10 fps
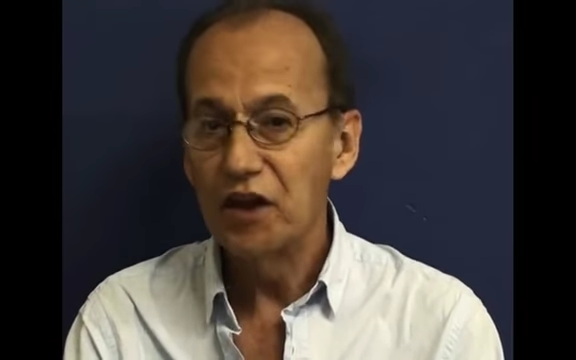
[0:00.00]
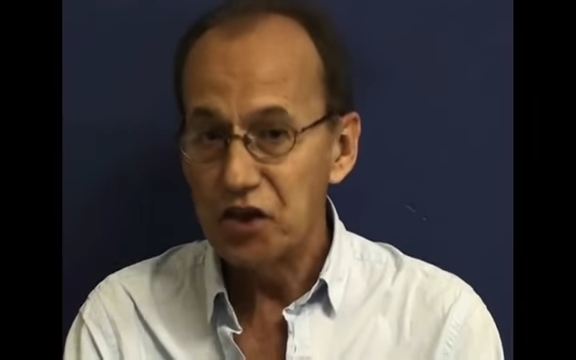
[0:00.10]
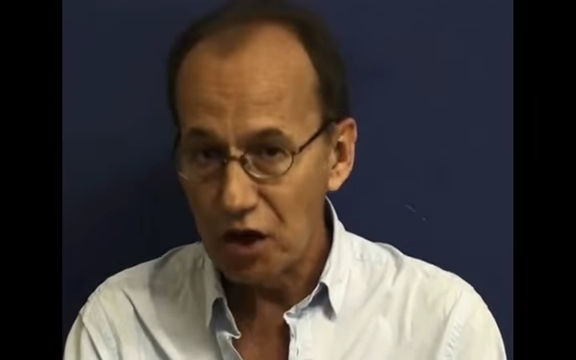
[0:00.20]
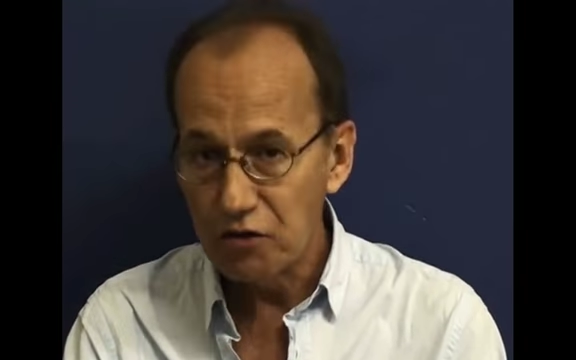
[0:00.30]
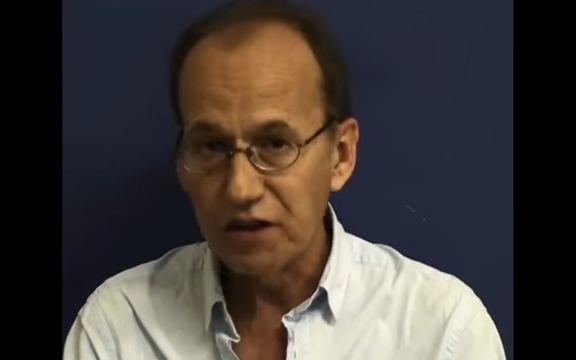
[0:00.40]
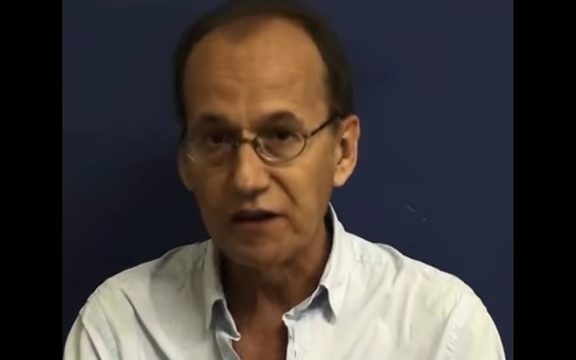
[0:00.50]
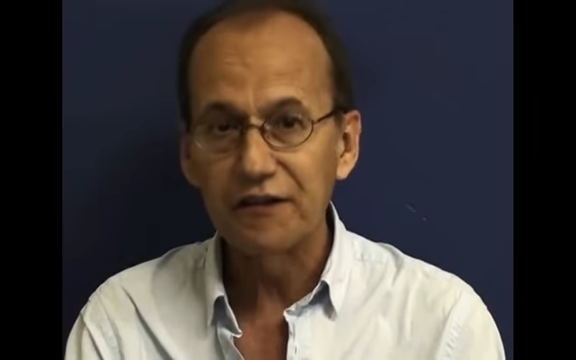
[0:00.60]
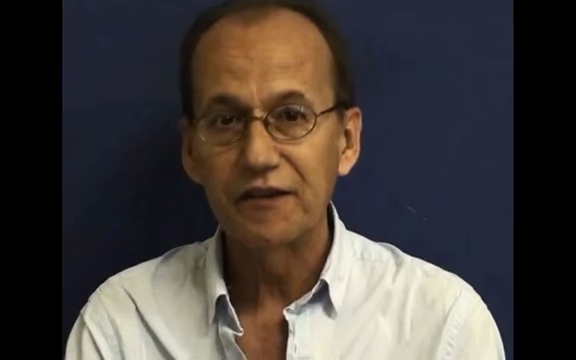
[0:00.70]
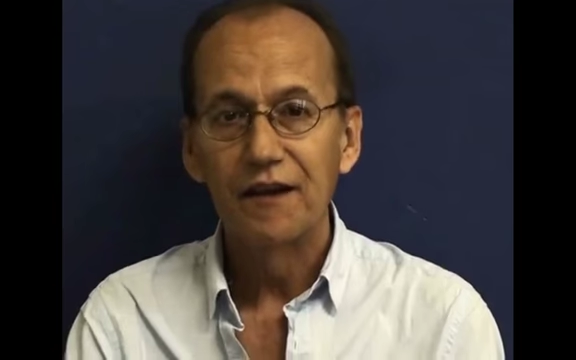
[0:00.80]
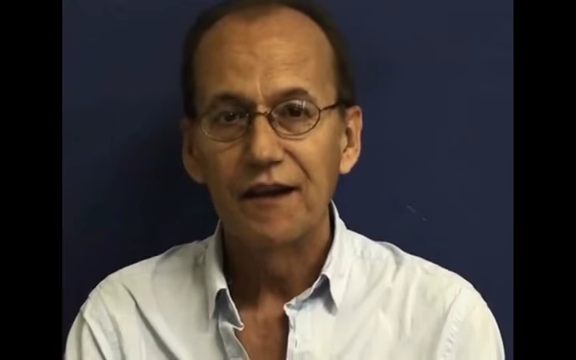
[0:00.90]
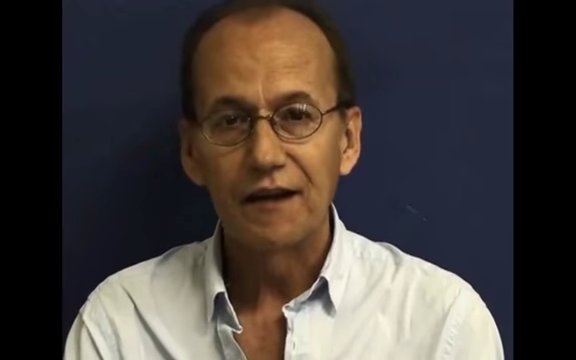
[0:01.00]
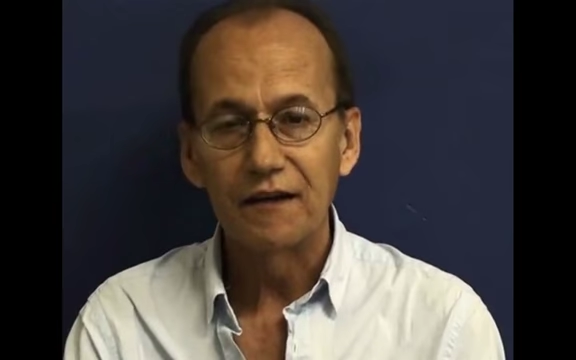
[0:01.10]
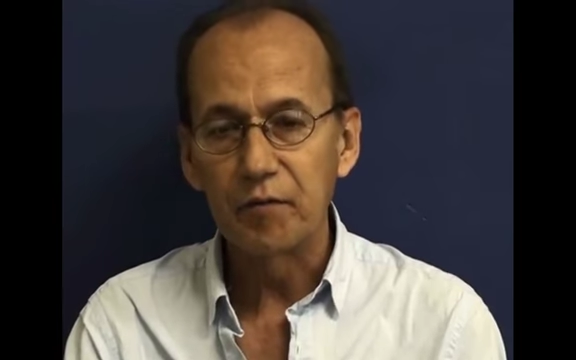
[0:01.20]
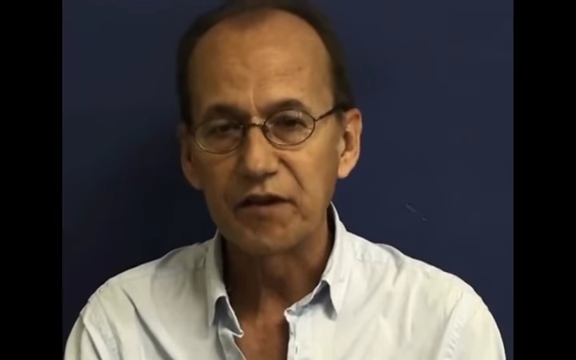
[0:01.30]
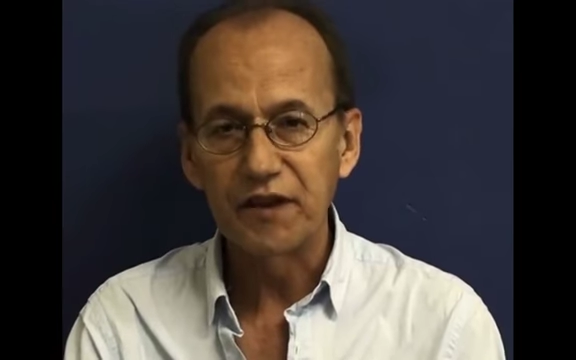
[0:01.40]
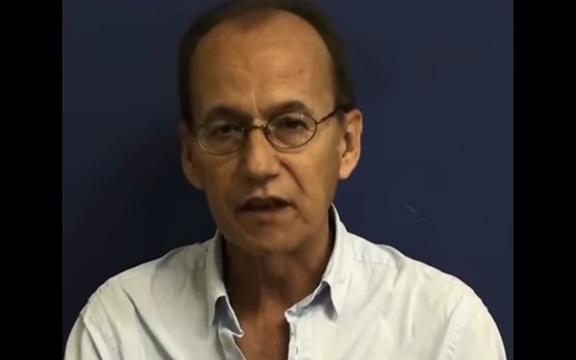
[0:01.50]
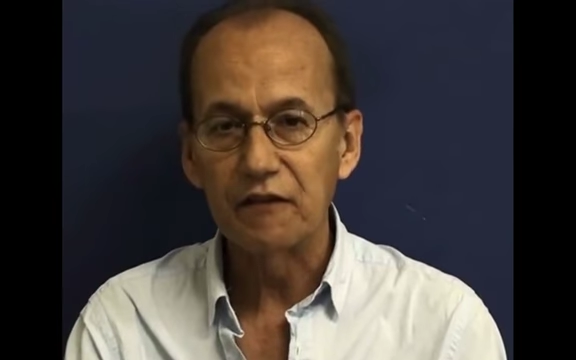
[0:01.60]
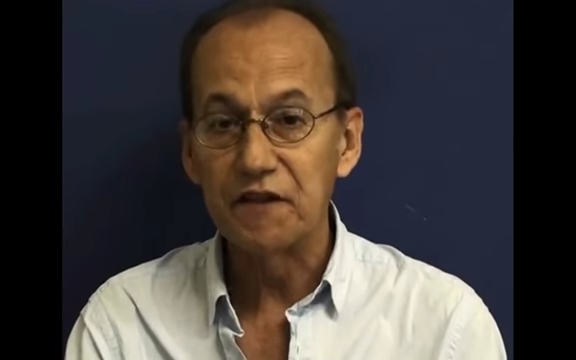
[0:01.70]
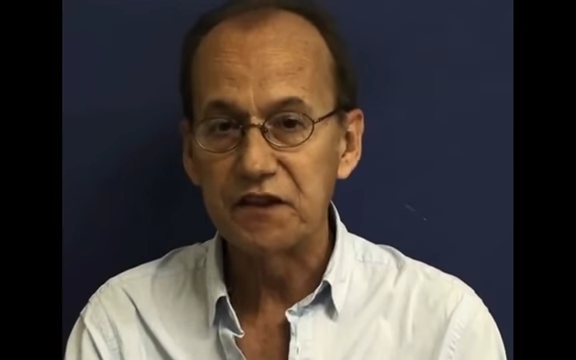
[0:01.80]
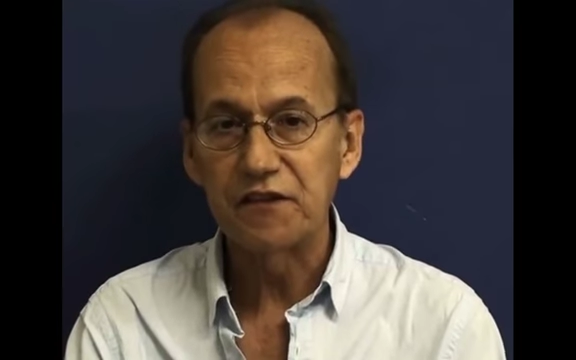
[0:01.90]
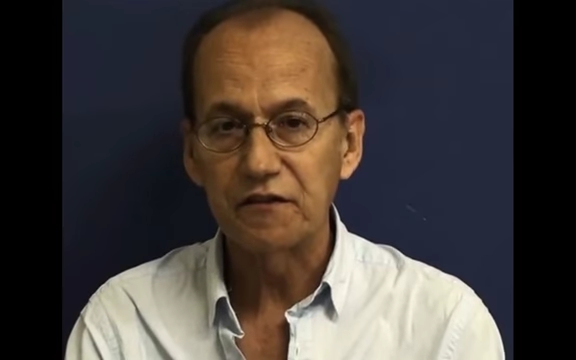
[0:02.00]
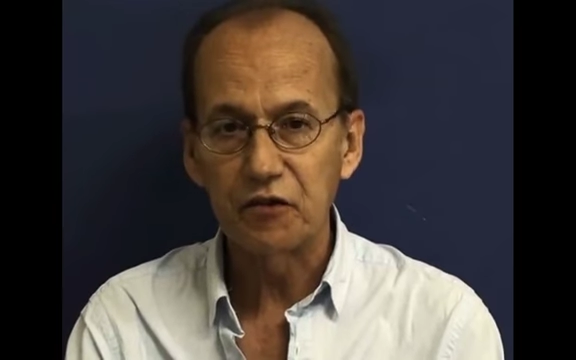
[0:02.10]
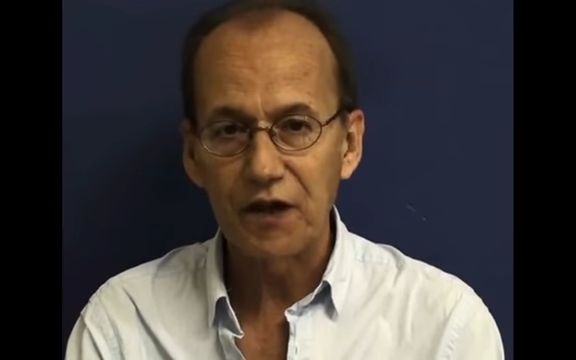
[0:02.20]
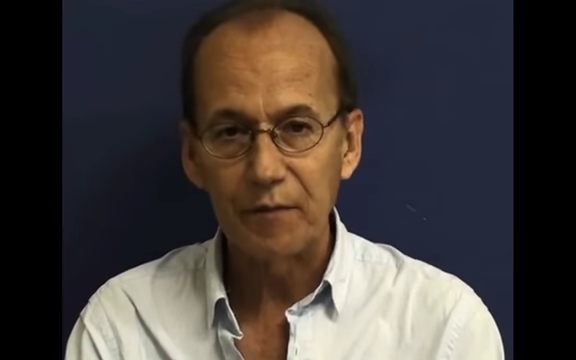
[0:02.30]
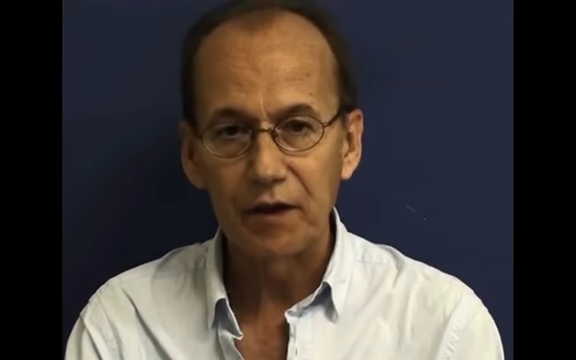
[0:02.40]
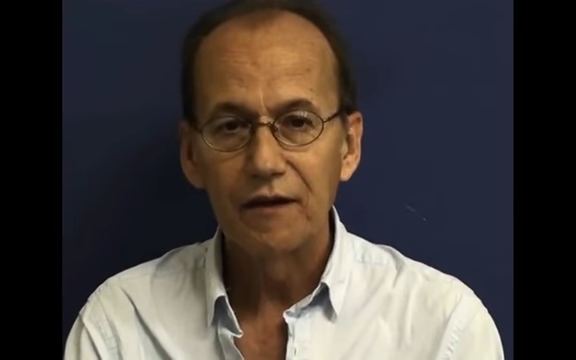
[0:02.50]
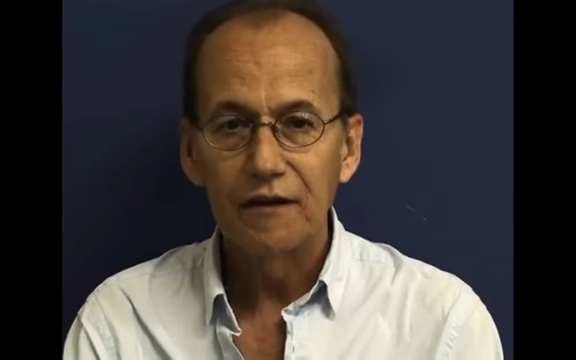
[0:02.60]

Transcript: notice the particular features of grammar